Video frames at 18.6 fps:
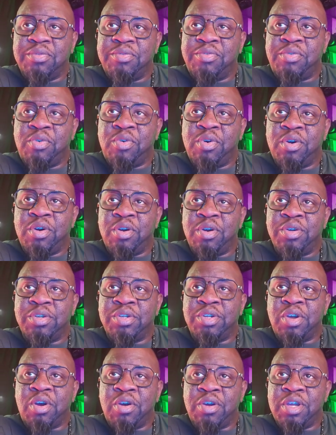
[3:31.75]
for
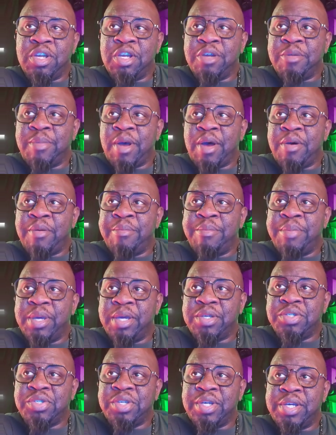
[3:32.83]
talking about
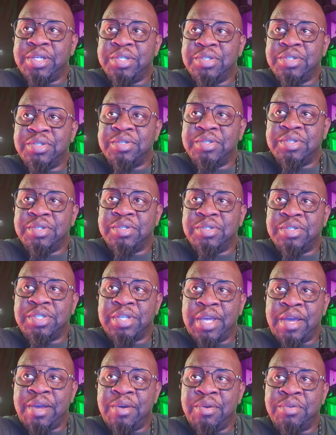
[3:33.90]
big changes in
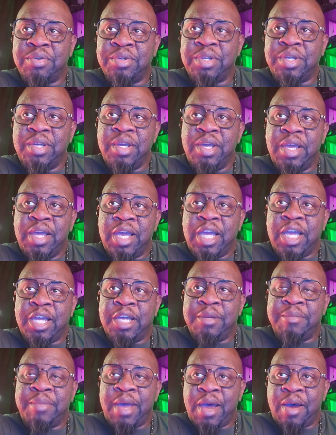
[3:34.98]
sound
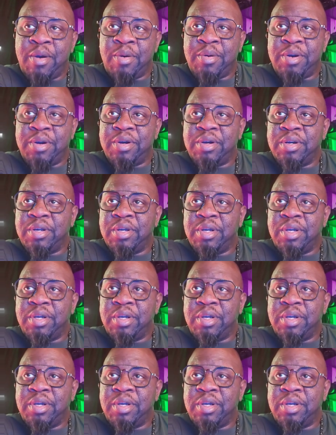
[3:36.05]
and power.